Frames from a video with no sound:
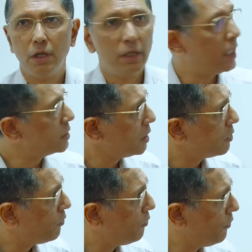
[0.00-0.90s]
Does it
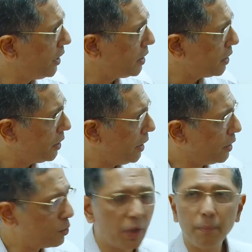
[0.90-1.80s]
fit
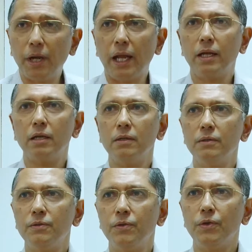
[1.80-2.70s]
into a plan?
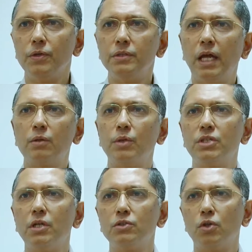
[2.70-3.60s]
That
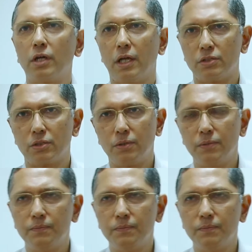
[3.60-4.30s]
question is not asked.